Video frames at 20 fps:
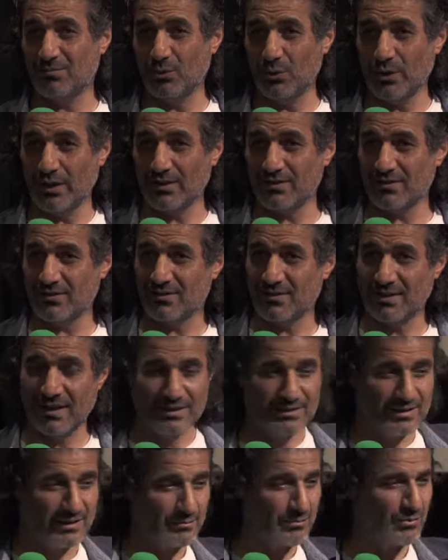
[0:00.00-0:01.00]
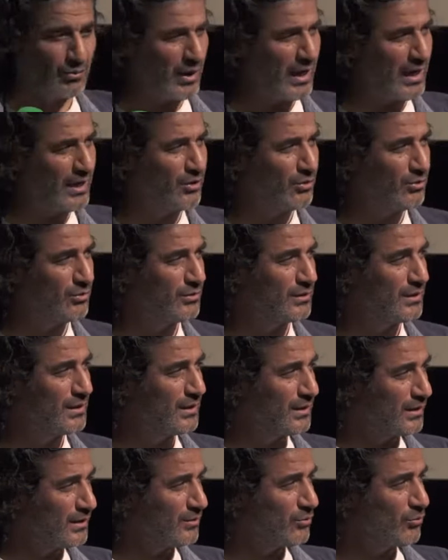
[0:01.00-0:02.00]
Police tell them why you
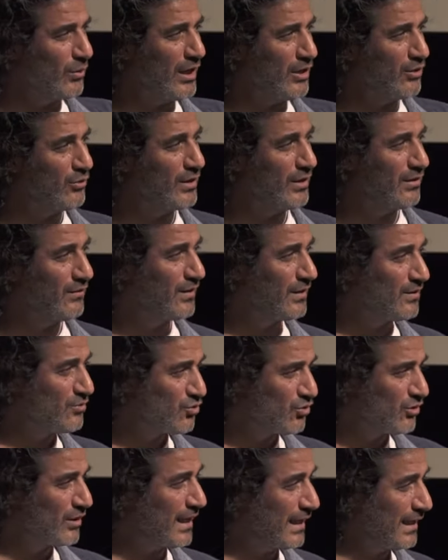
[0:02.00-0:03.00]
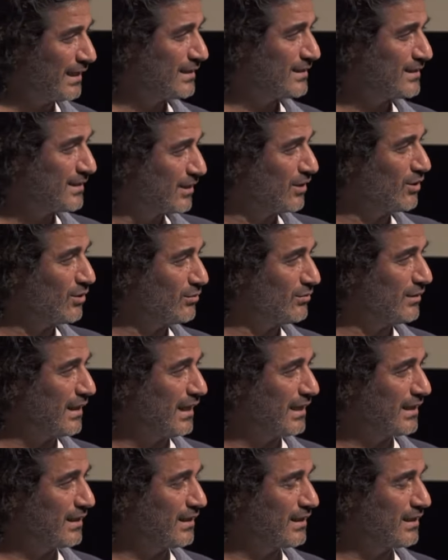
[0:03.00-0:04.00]
give this journalist
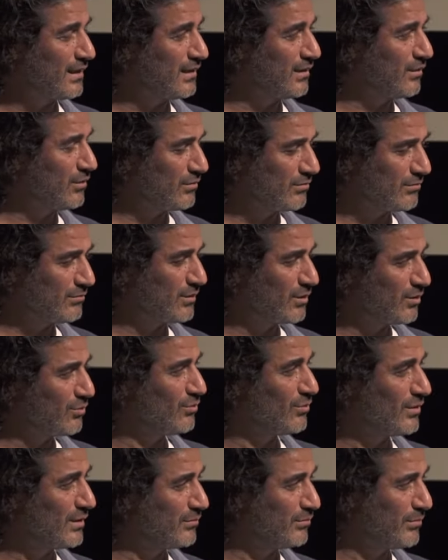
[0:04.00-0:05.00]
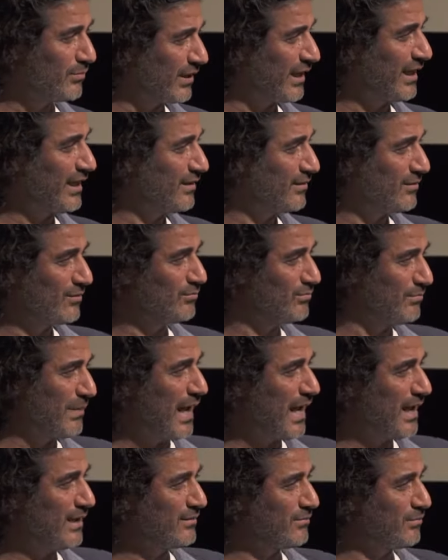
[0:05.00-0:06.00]
you bring
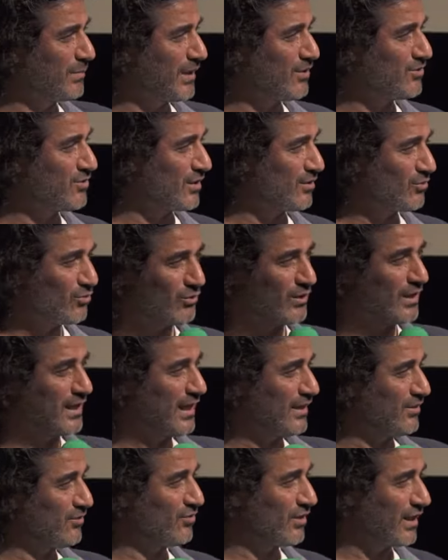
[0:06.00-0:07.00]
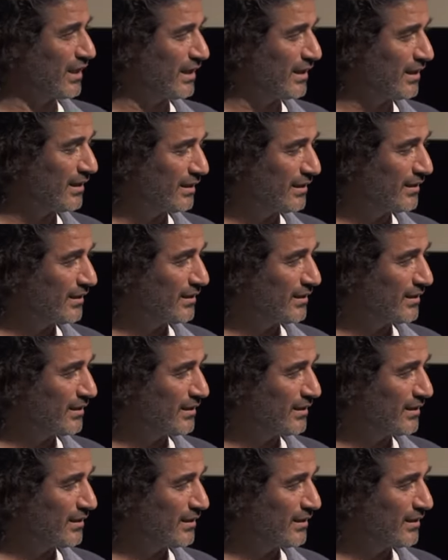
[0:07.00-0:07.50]
bad picture to the country.